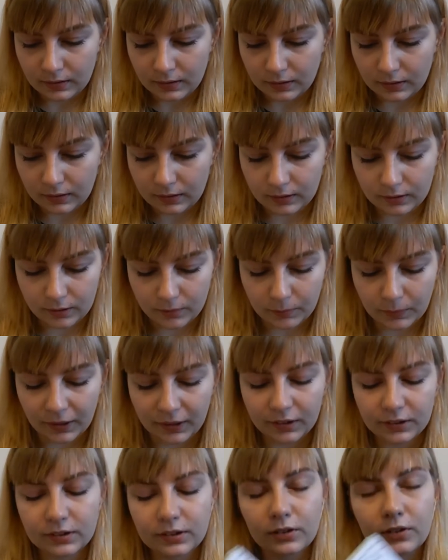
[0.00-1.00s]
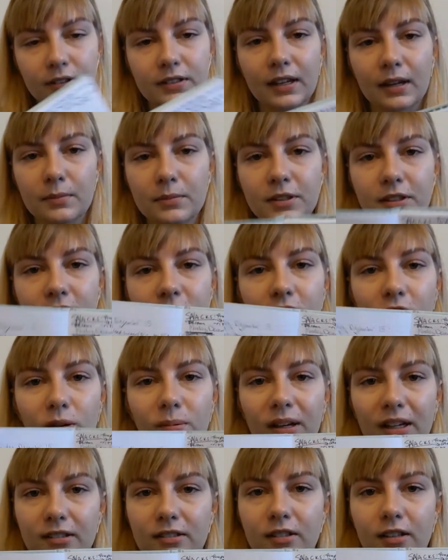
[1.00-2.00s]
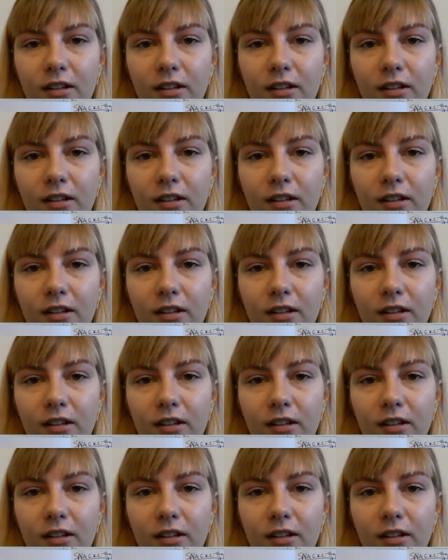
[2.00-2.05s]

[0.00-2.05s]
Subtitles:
I also attempted to go back to